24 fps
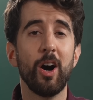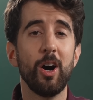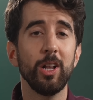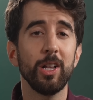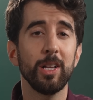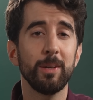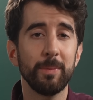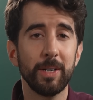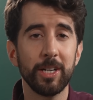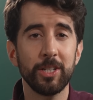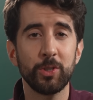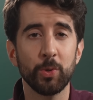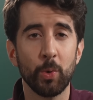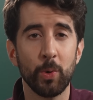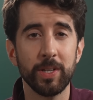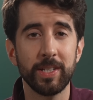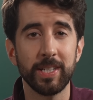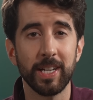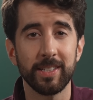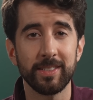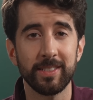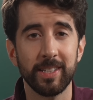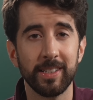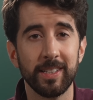all of my joint
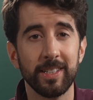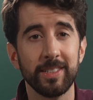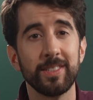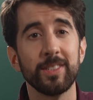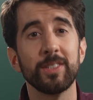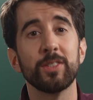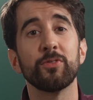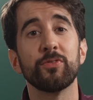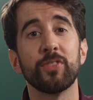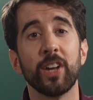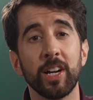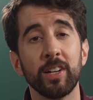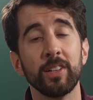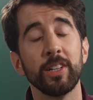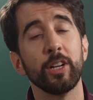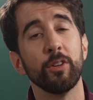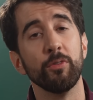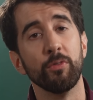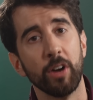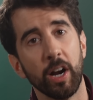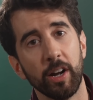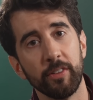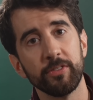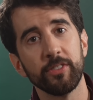testing, this is fairly
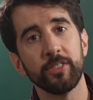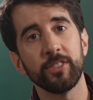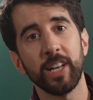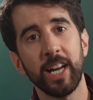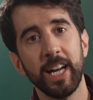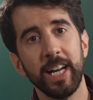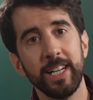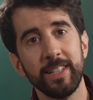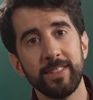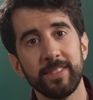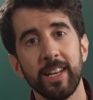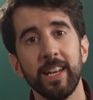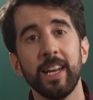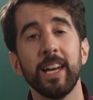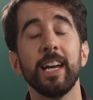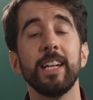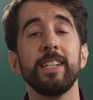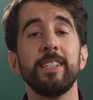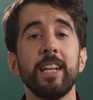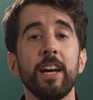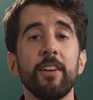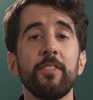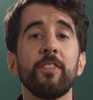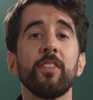rough science
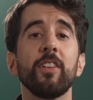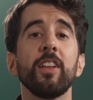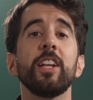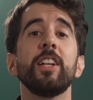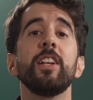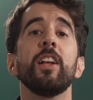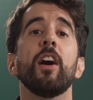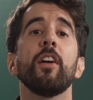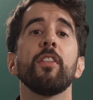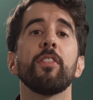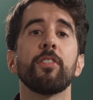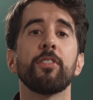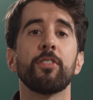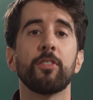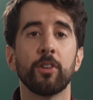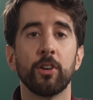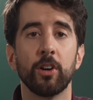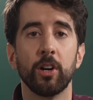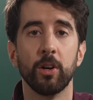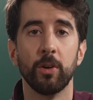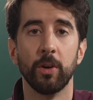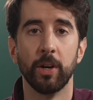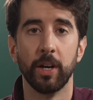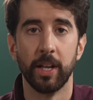and definitely not
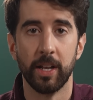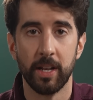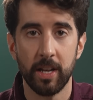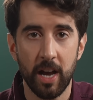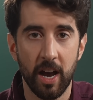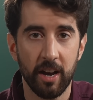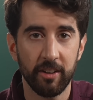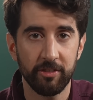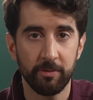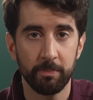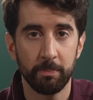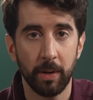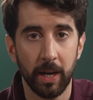thorough enough,